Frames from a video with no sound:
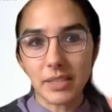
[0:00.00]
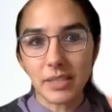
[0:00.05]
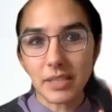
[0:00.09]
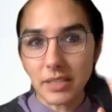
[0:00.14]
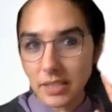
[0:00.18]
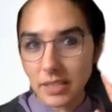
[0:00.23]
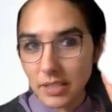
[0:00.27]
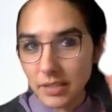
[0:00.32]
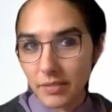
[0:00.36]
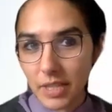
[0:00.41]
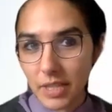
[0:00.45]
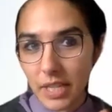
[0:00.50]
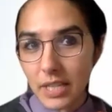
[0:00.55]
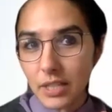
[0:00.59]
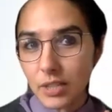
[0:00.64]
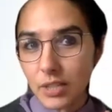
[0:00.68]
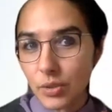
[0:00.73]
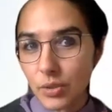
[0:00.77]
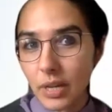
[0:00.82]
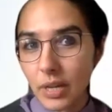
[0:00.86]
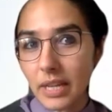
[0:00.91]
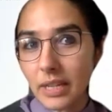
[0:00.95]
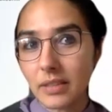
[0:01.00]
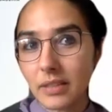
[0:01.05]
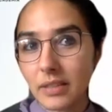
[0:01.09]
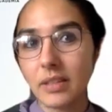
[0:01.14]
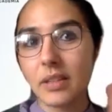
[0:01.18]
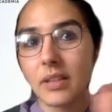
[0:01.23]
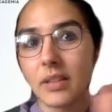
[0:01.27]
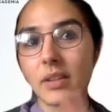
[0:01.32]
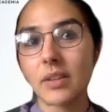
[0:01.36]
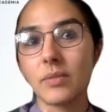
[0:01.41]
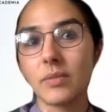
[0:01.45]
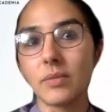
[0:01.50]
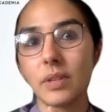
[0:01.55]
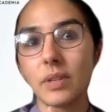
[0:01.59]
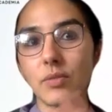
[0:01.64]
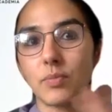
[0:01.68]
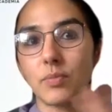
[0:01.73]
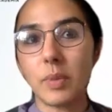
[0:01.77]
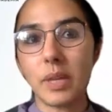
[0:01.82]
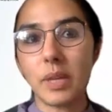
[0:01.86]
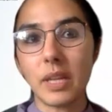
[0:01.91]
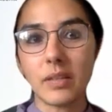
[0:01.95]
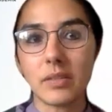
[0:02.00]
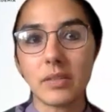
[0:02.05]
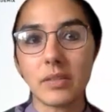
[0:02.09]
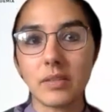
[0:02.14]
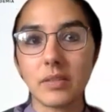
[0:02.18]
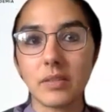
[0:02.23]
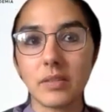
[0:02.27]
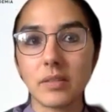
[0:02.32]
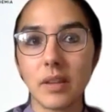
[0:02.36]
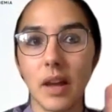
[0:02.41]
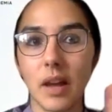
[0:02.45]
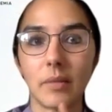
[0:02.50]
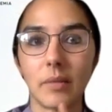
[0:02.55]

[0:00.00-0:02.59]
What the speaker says: sensitivity to it, which means